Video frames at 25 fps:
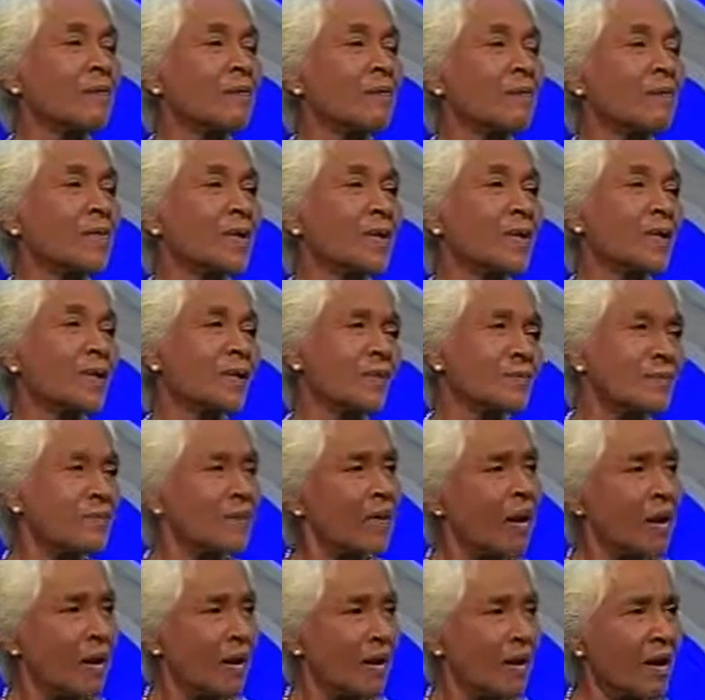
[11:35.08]
they
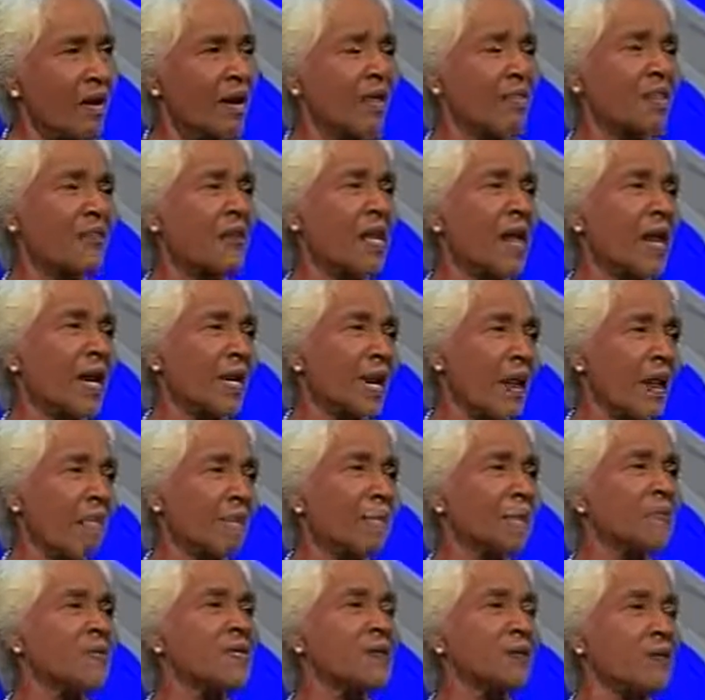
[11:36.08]
have their
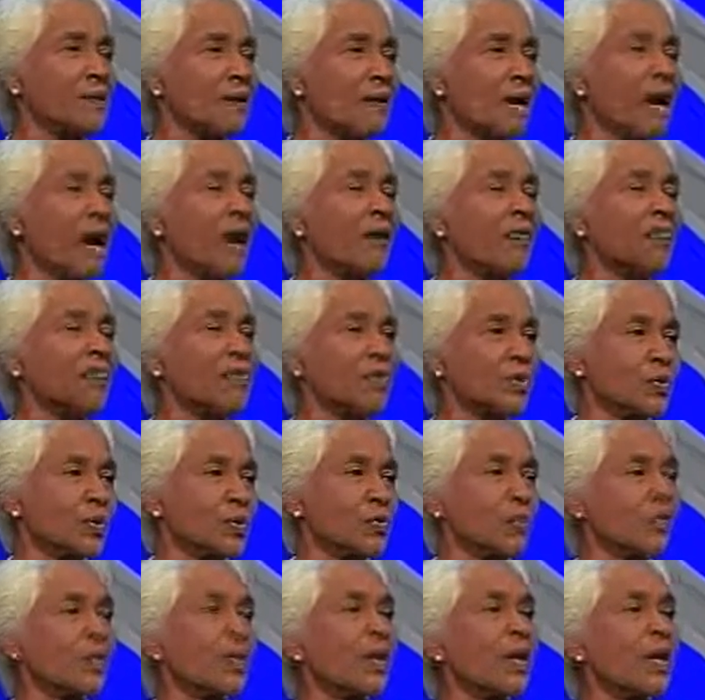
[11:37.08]
naps in the
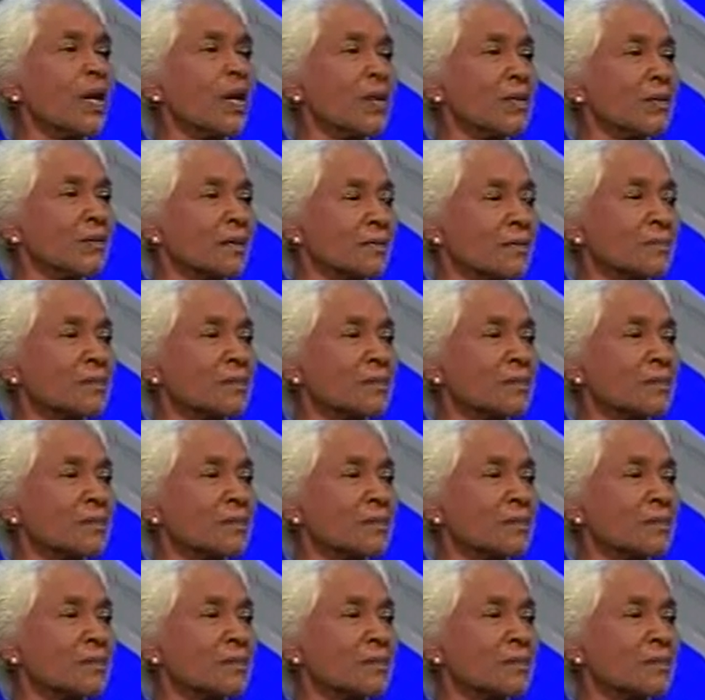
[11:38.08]
afternoon. And